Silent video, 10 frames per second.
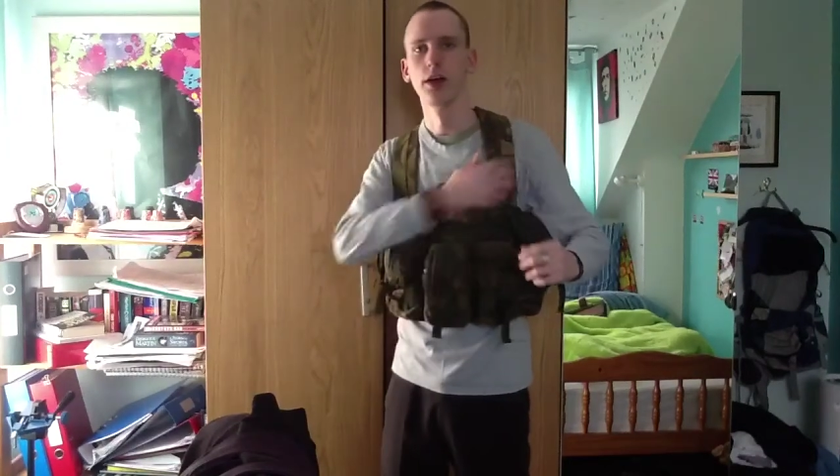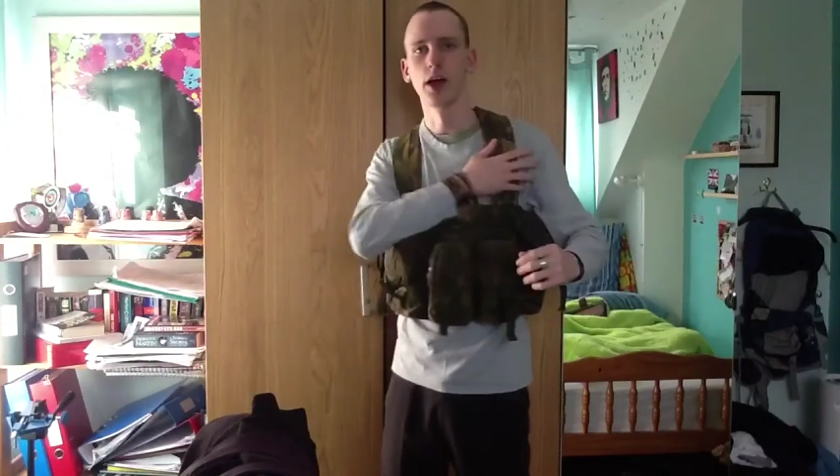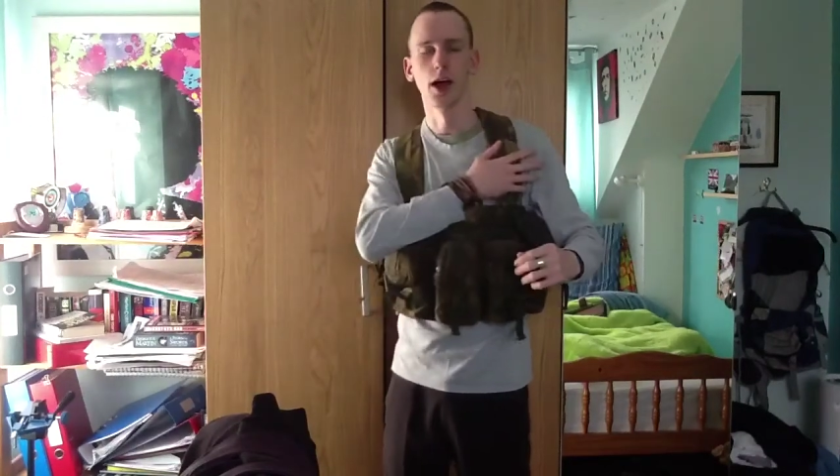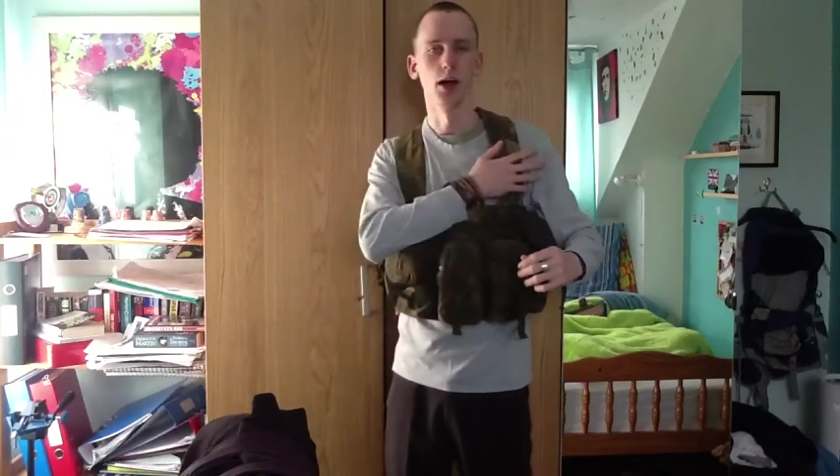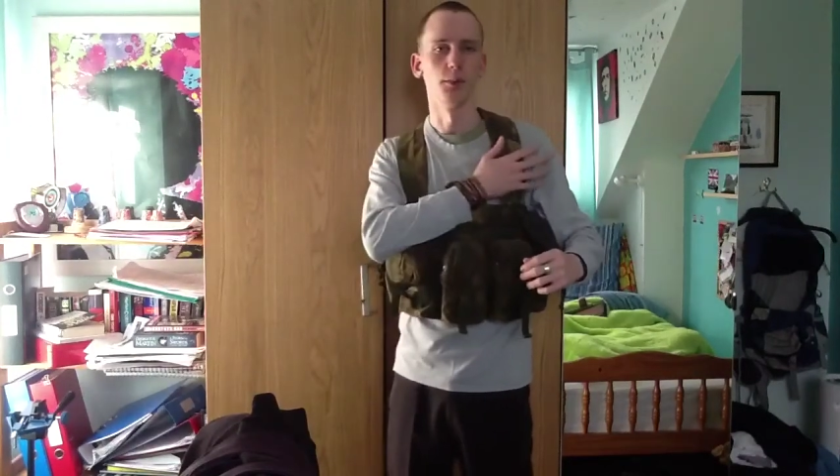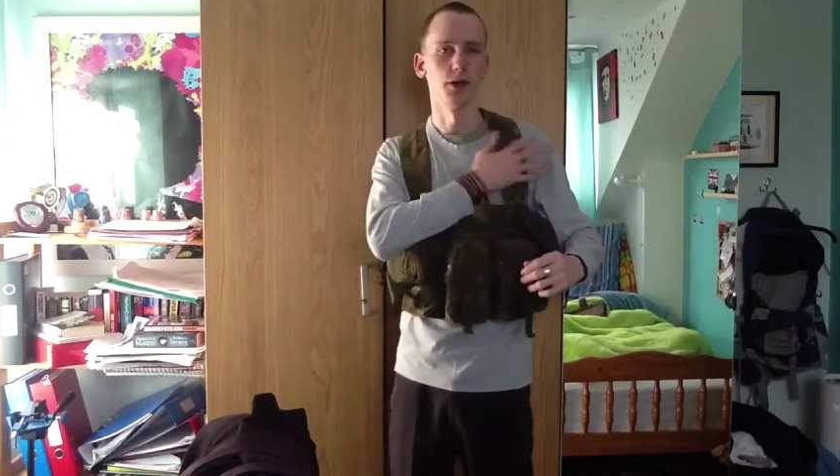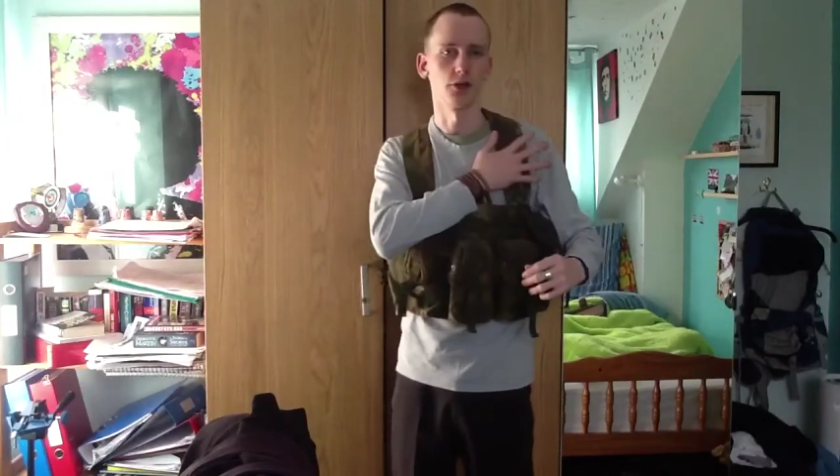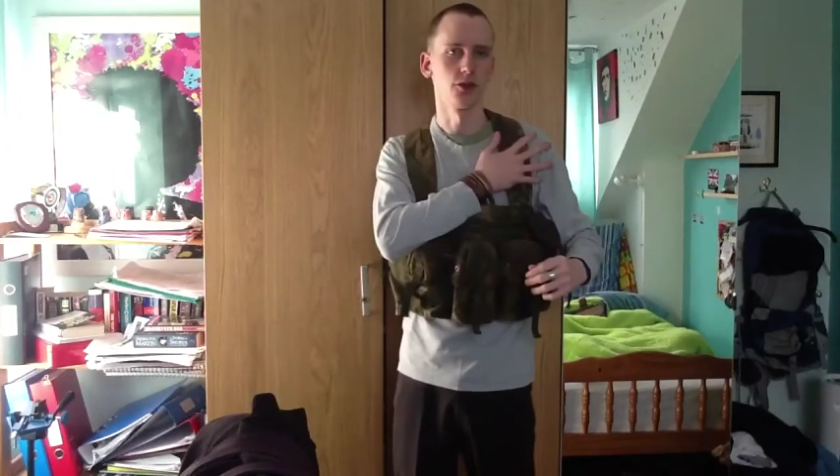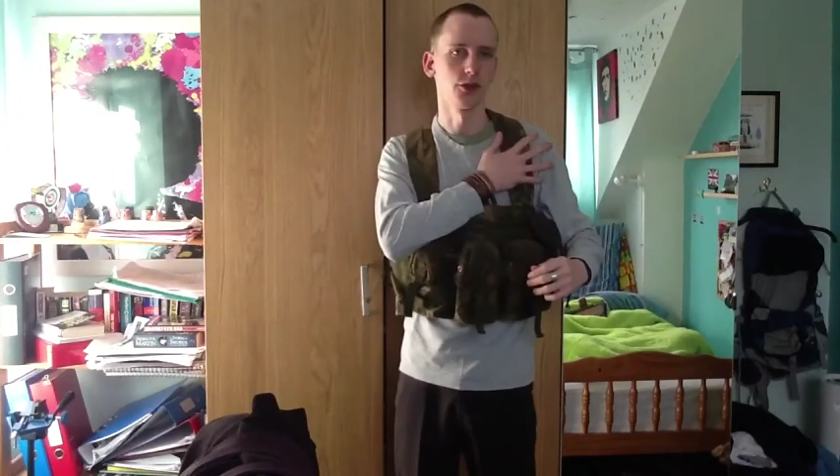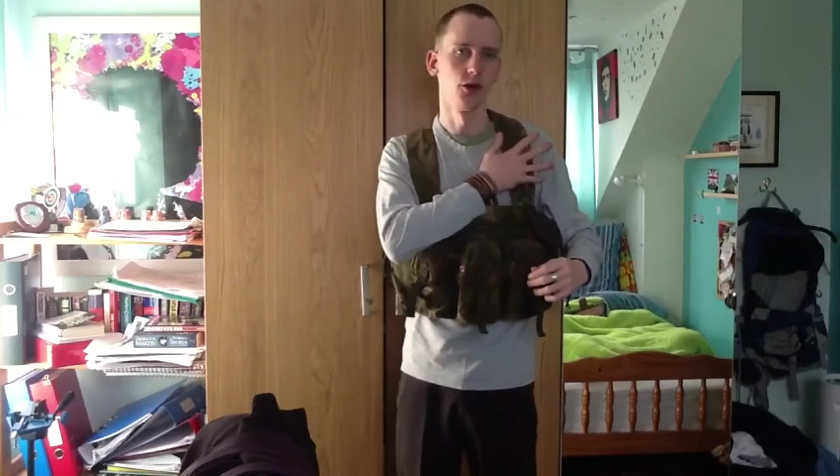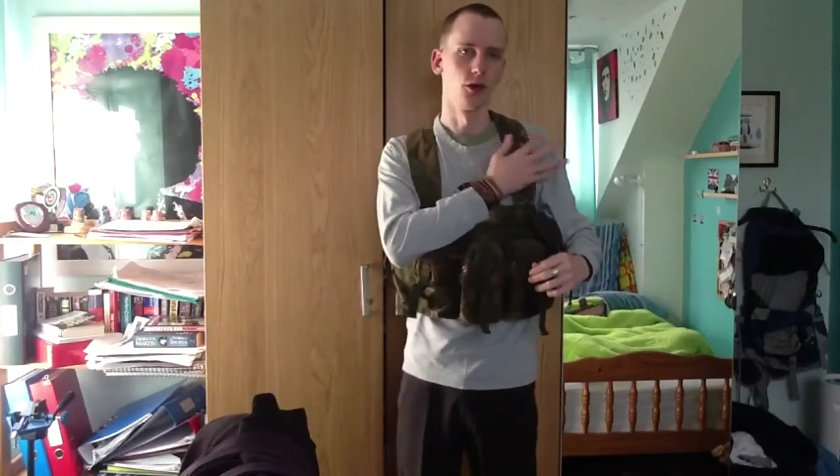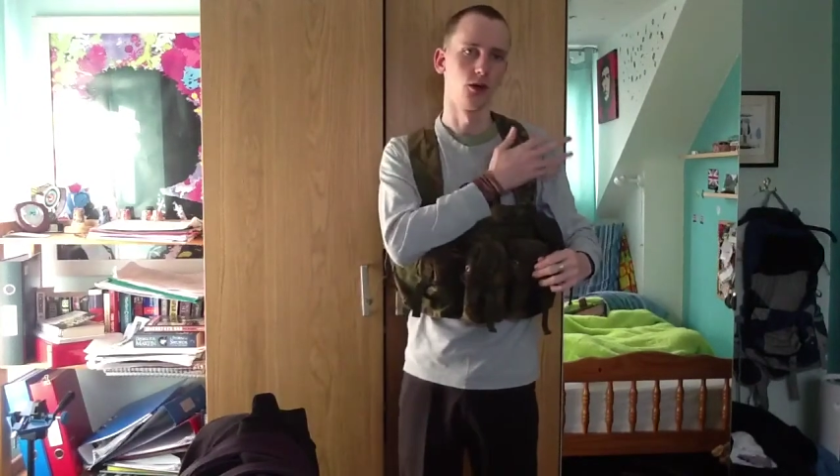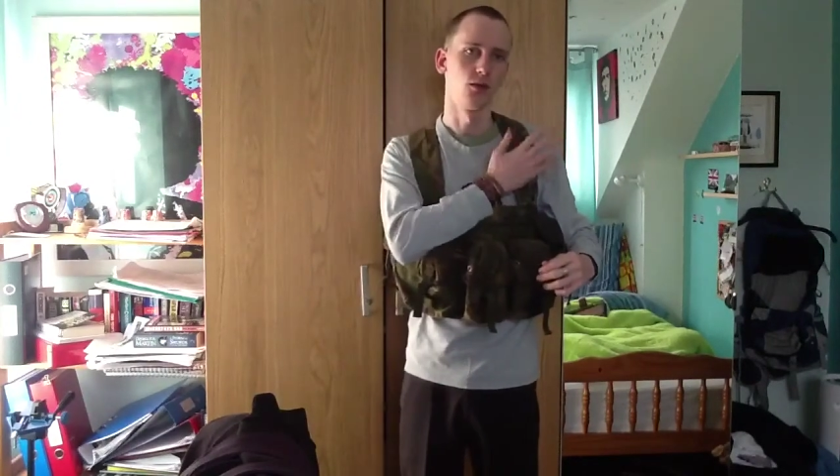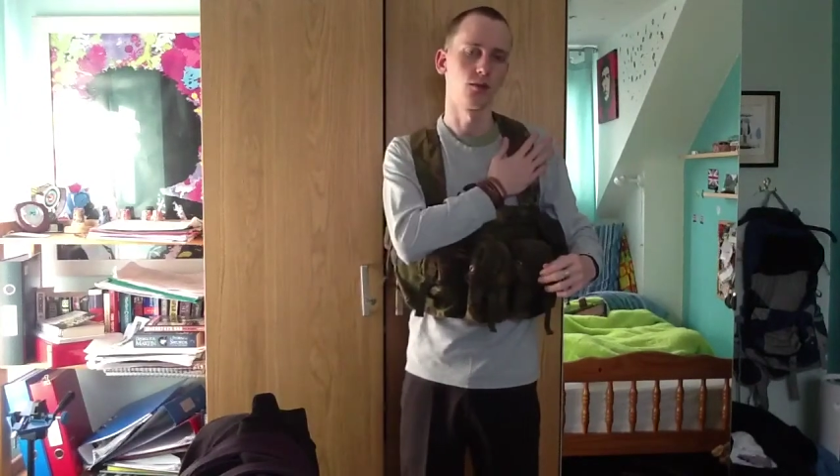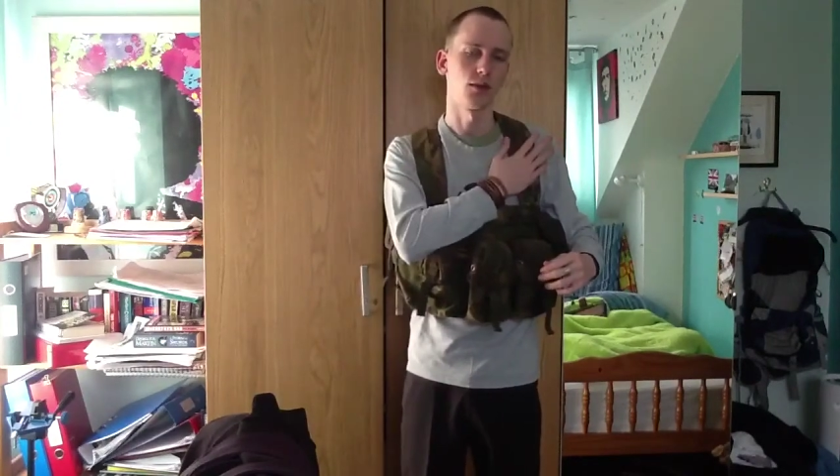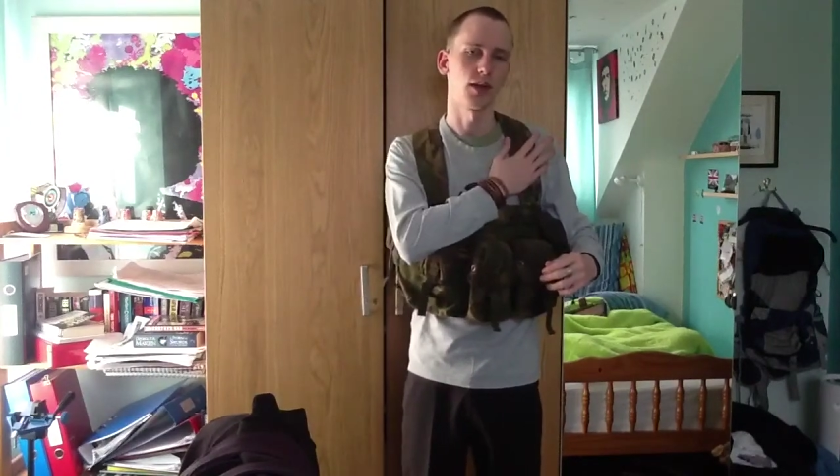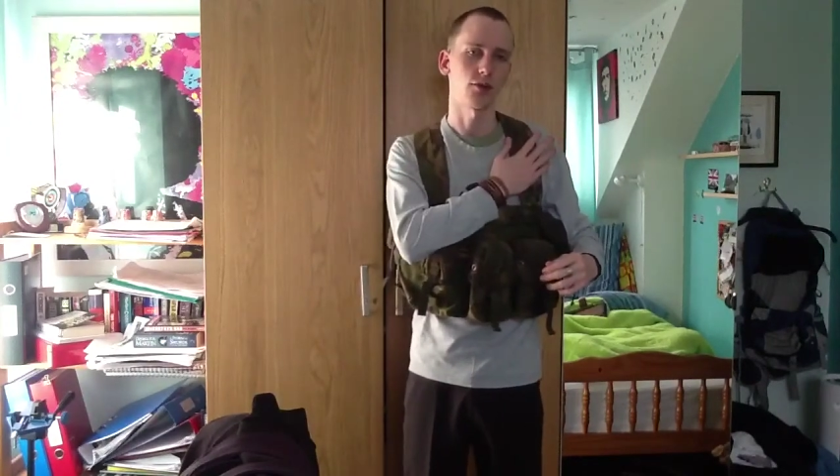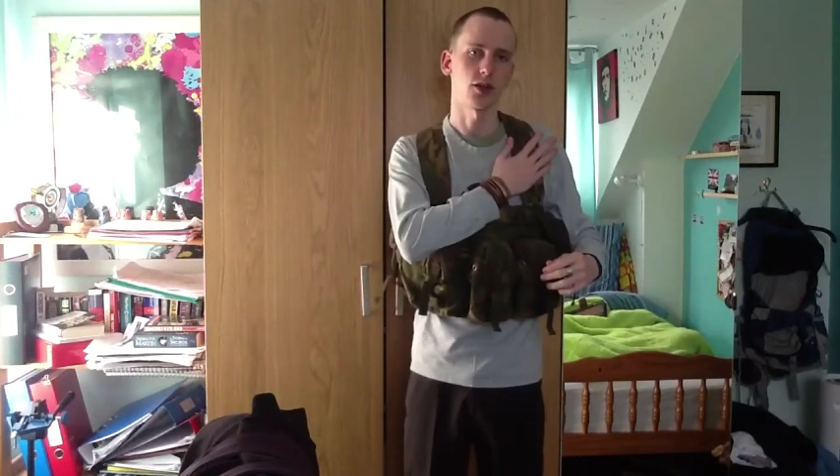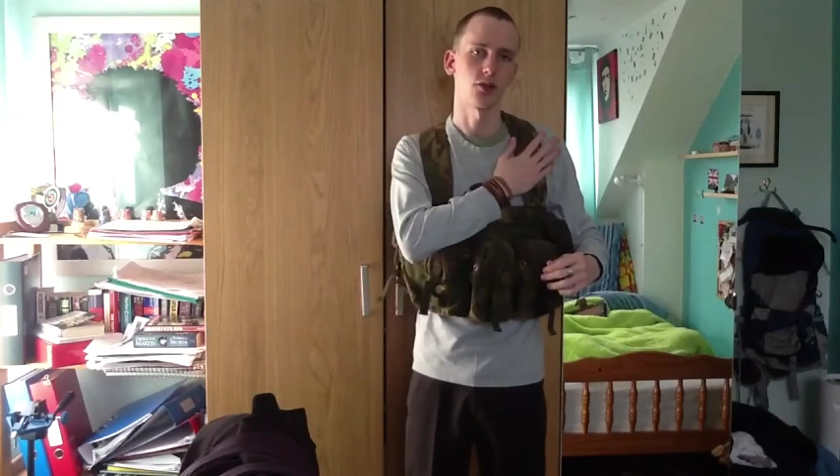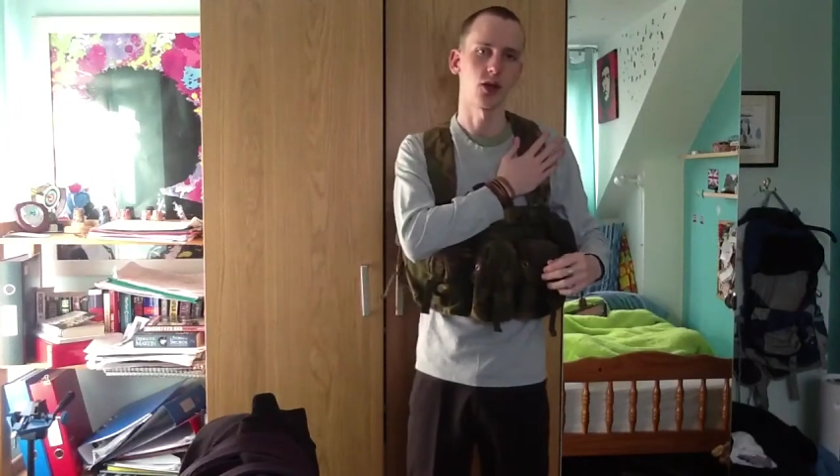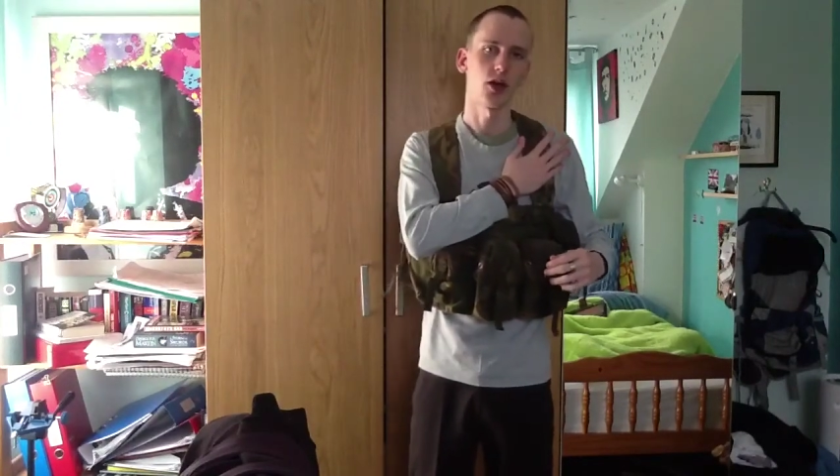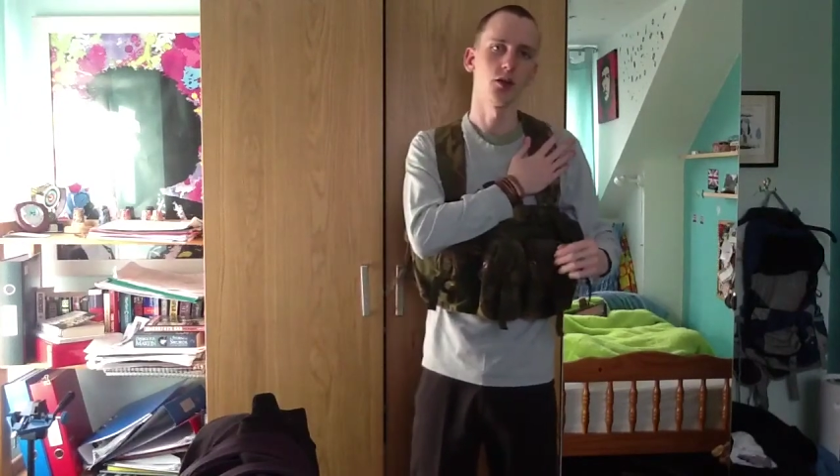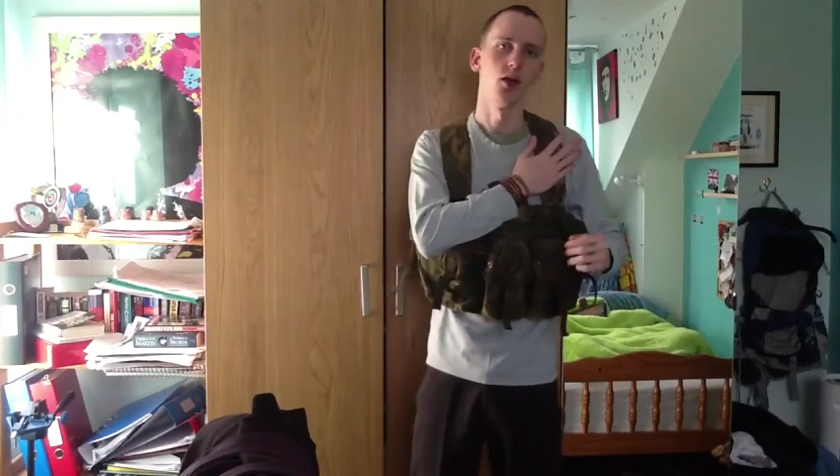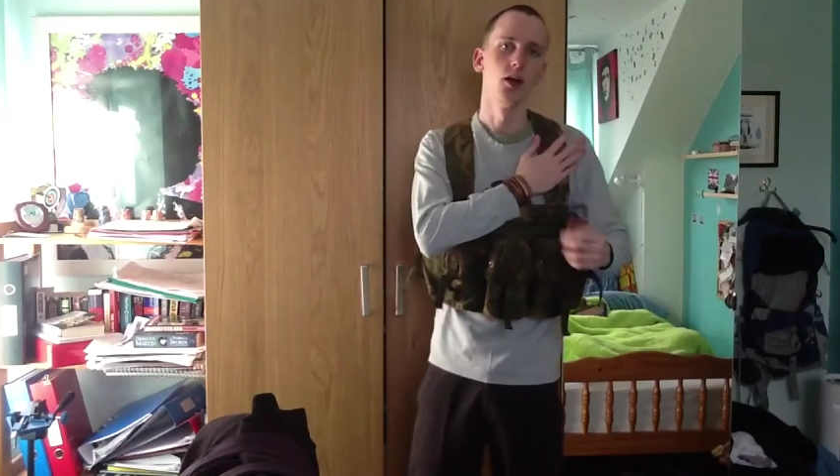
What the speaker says: But it's on your left-hand side.